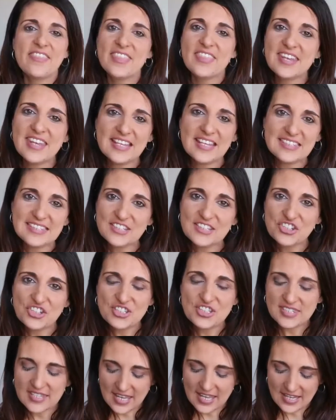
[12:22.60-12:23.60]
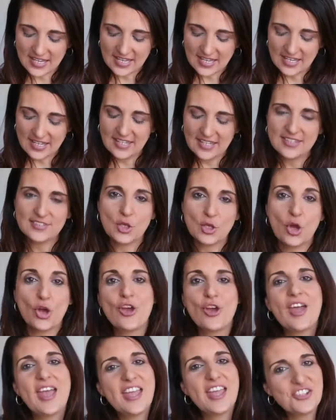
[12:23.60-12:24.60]
the next thing she's getting is
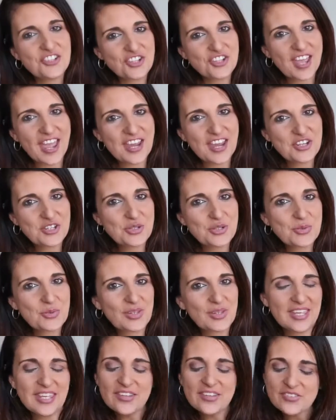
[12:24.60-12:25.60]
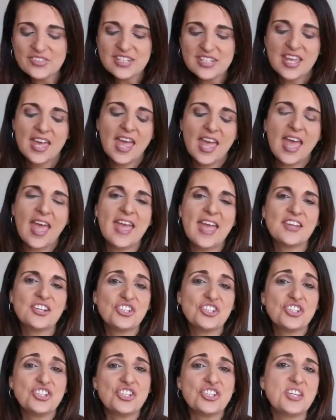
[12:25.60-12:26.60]
her educational gift
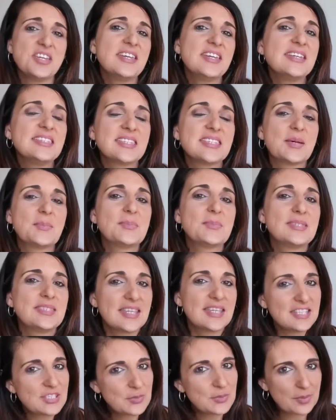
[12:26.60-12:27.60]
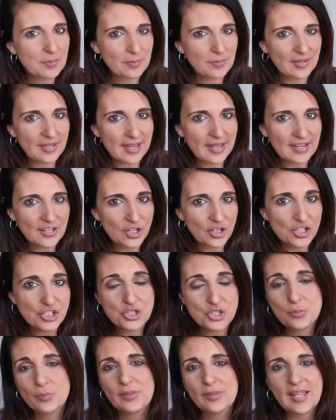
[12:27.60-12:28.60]
and she is obsessed with play-doh
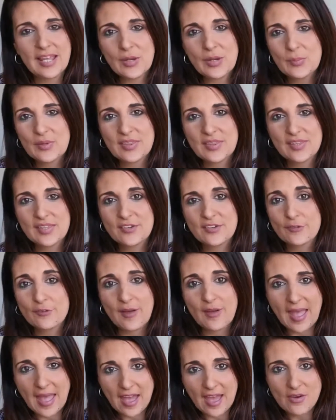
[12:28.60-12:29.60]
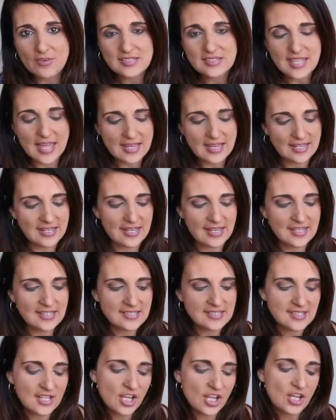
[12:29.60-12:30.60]
she'll play with it for hours at an
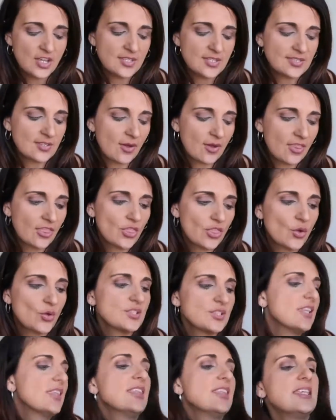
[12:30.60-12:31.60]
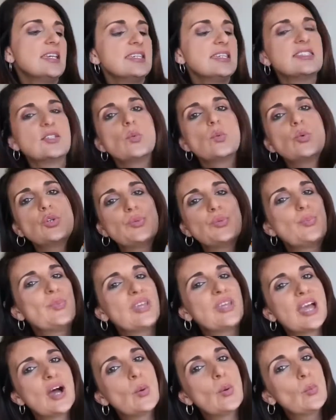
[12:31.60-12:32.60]
end so I thought this would
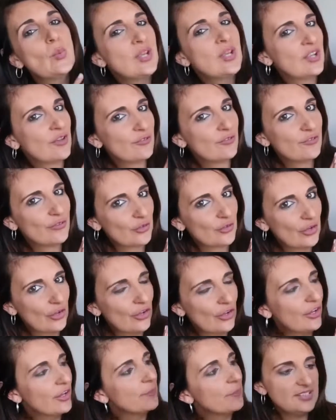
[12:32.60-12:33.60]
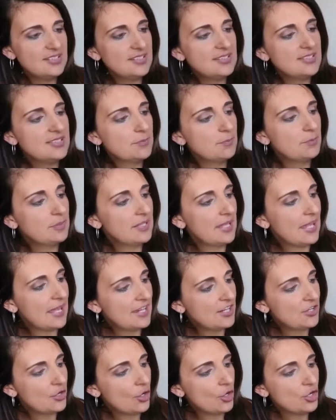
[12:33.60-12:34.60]
be a winner for her. This is the
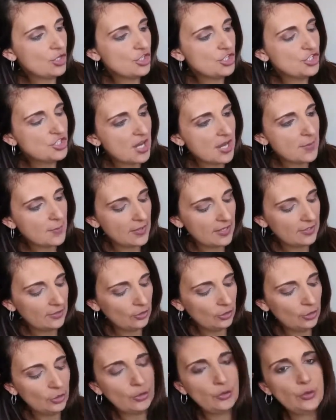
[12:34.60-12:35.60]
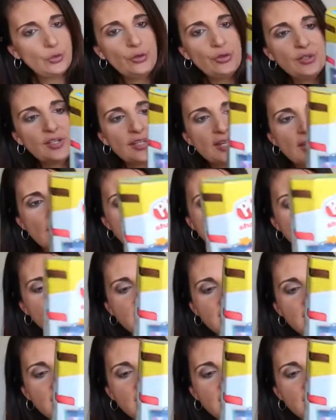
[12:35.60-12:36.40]
Play-Doh Shape and Learn um,